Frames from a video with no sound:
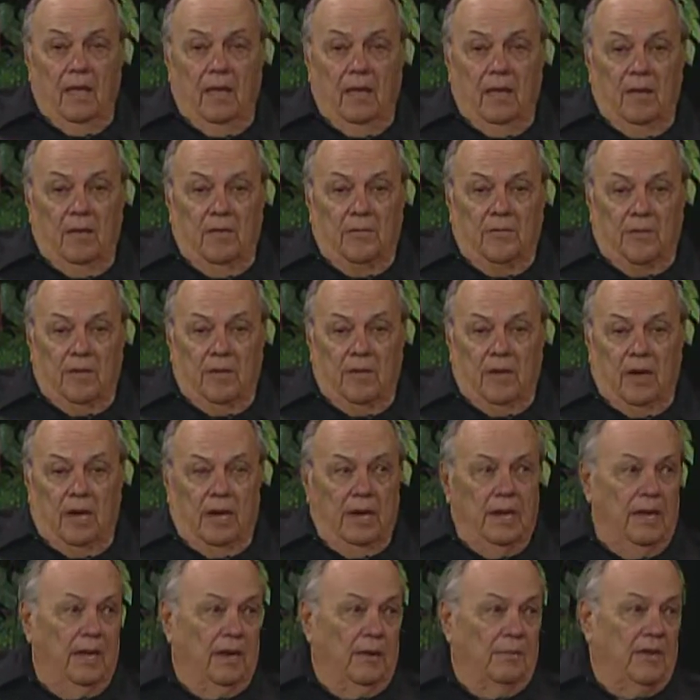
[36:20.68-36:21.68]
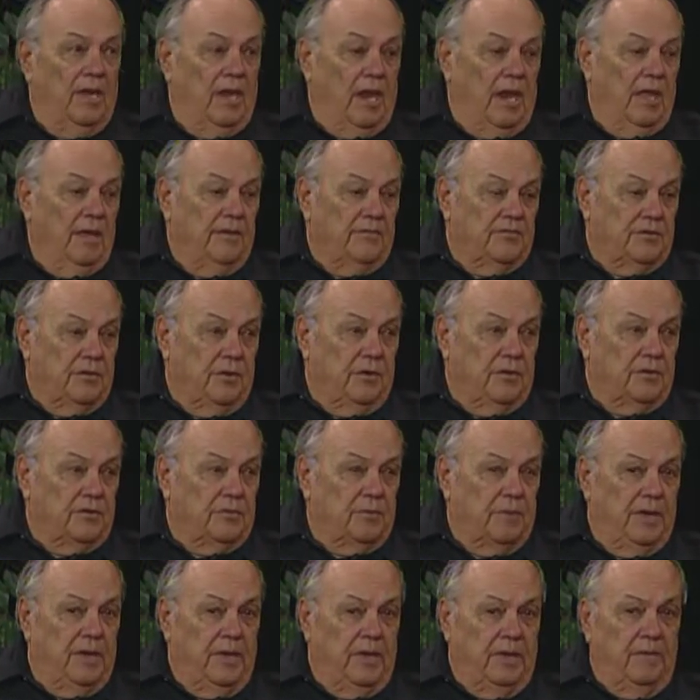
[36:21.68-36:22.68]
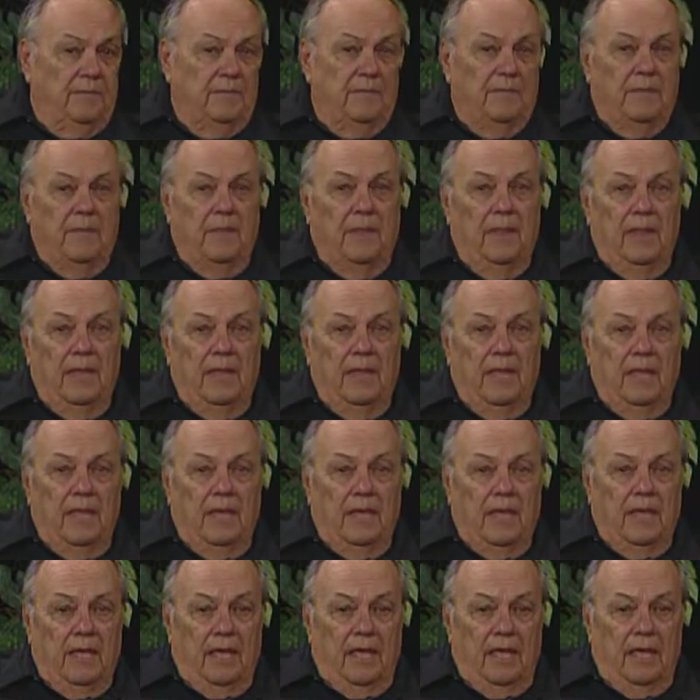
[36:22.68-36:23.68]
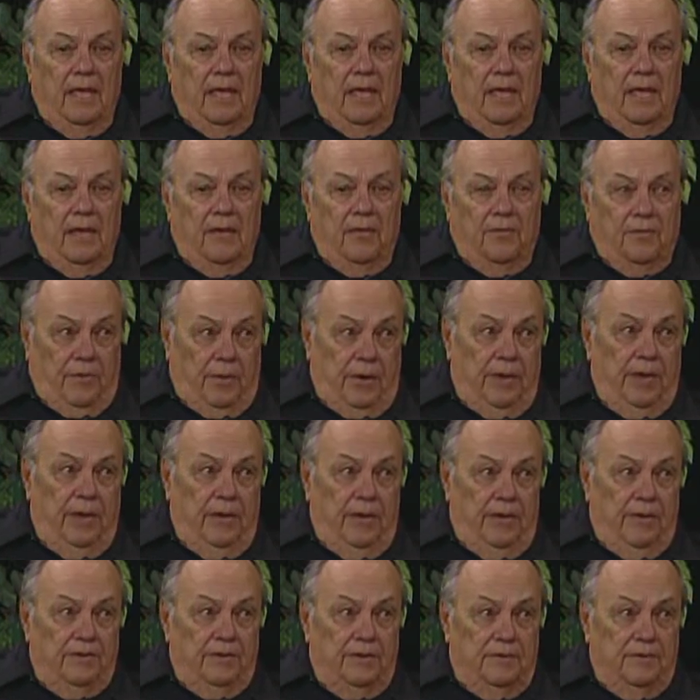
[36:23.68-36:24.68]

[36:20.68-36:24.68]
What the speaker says: Threw God out of my life, so to speak, and 3 years.